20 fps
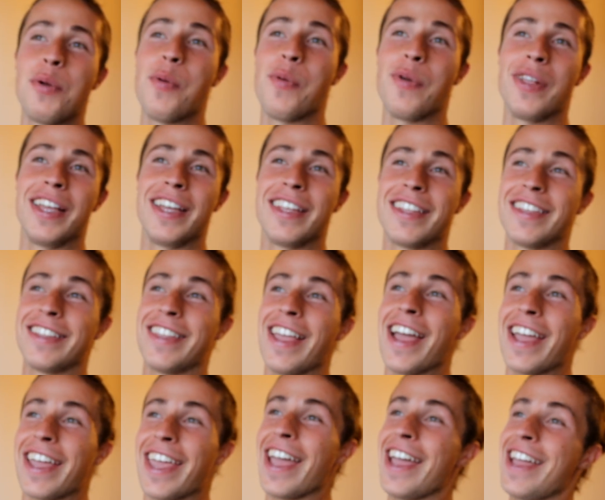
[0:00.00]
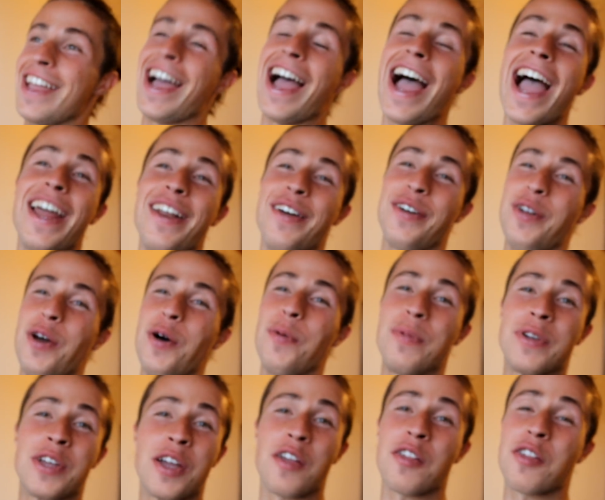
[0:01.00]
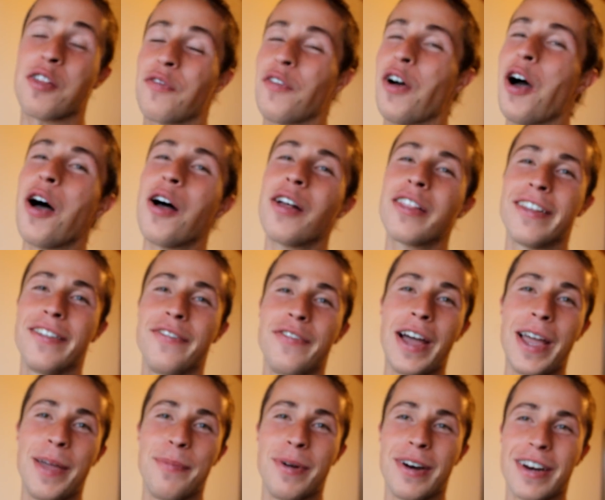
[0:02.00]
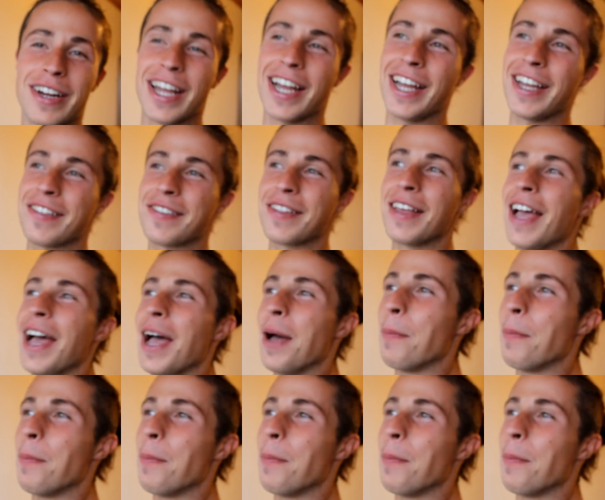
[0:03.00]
we will hit the 10K. I don't know, because of all the Viber, guys,